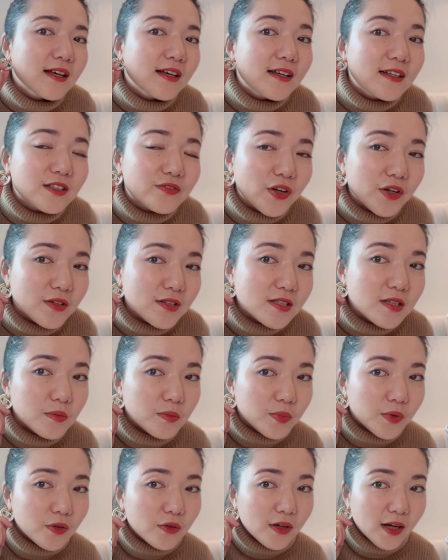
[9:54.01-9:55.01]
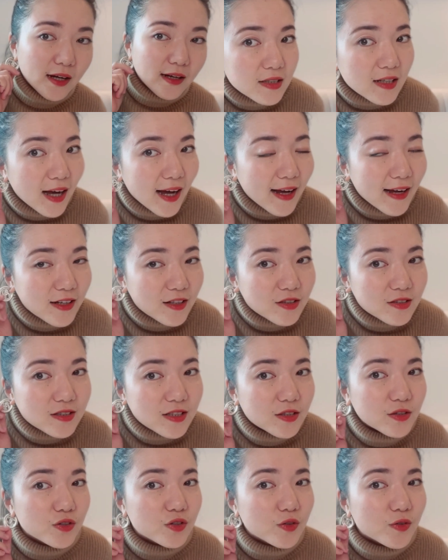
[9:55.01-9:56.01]
it's very simple, and I just
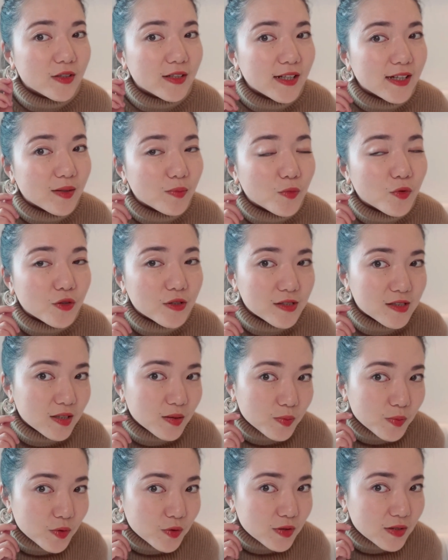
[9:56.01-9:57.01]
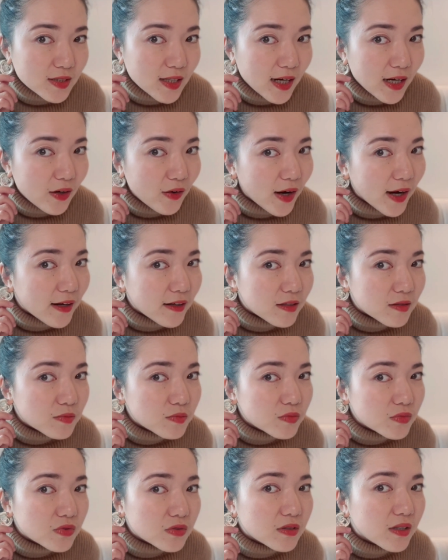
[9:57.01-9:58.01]
enjoy like more simple style
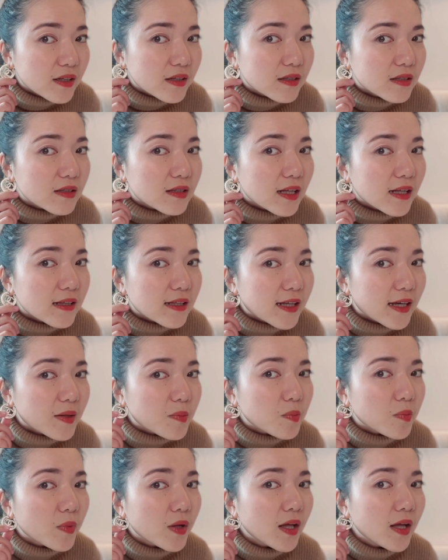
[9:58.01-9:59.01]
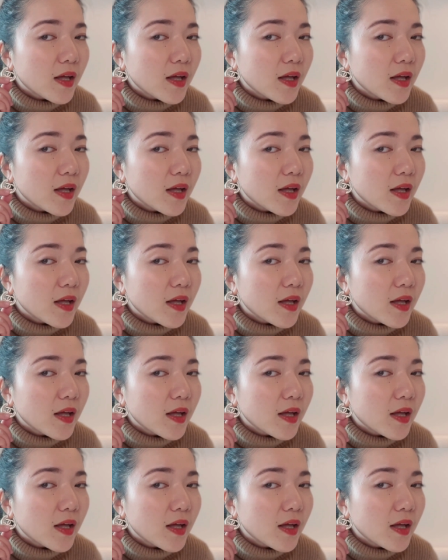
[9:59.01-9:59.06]
items, and that can